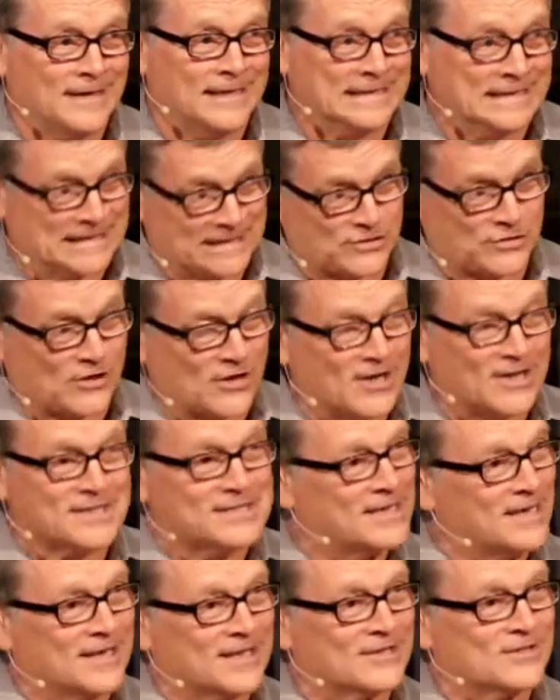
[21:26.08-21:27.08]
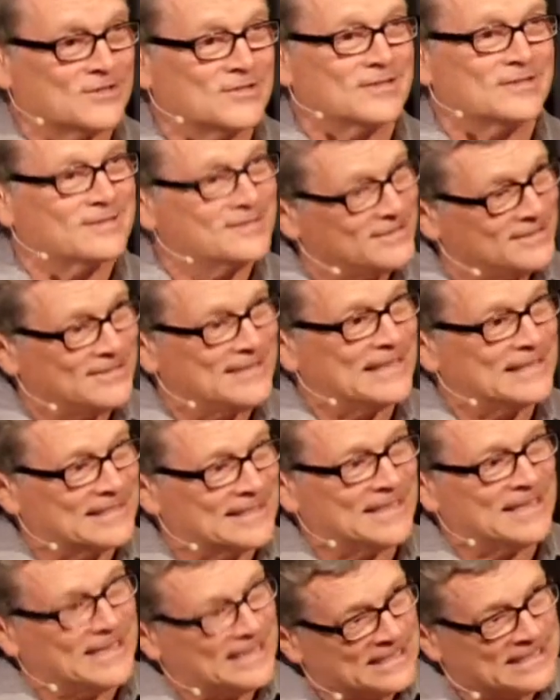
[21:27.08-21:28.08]
in this context, you
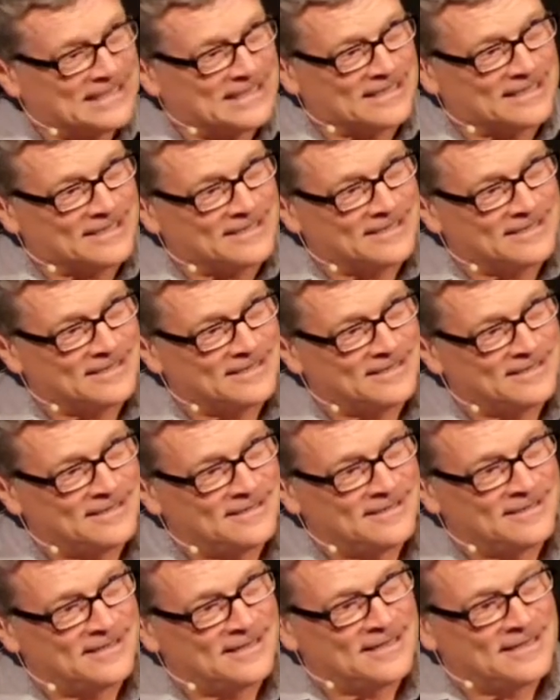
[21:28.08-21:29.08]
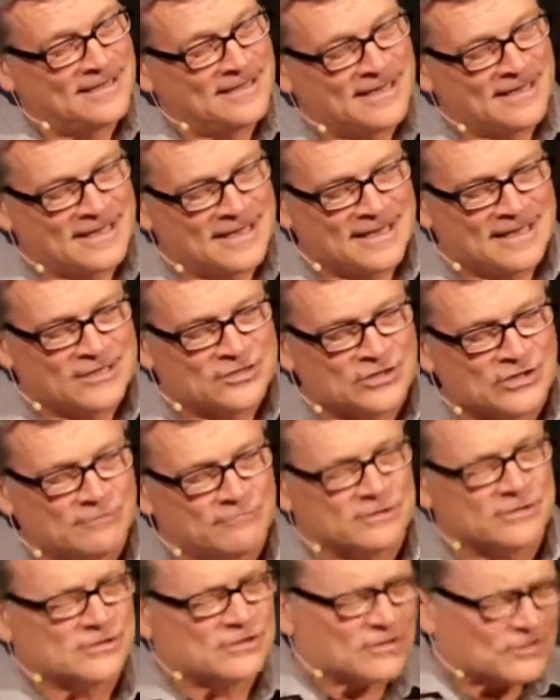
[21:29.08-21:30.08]
get the idea.
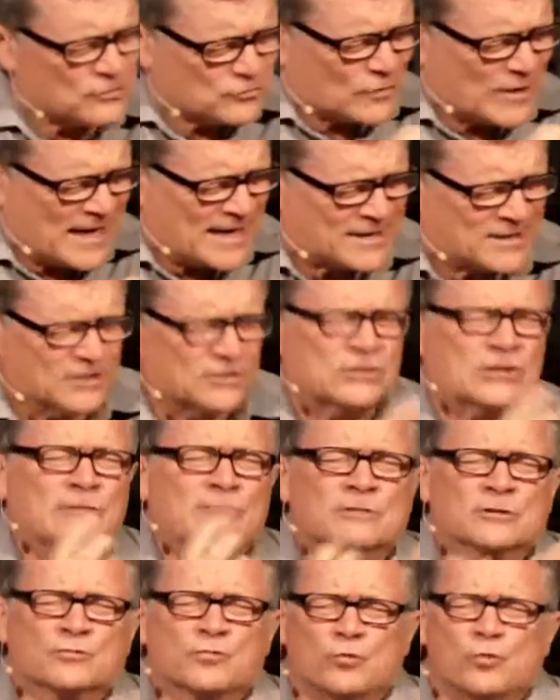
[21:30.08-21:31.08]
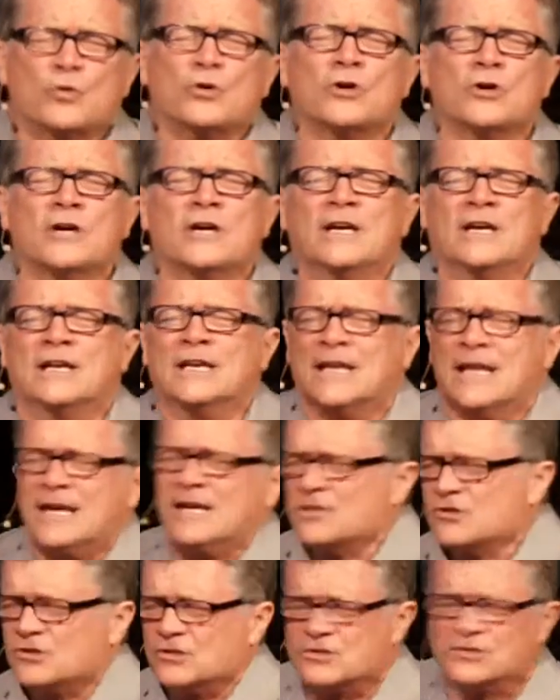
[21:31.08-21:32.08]
She was distracted. She was worried and
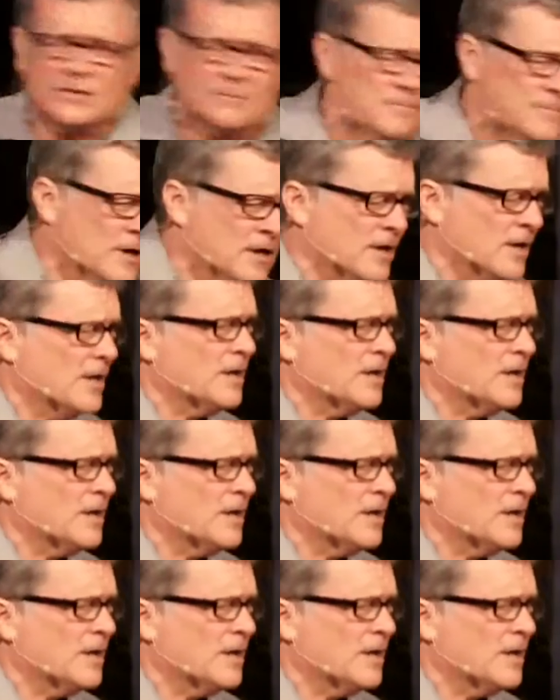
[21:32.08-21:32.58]
anxious and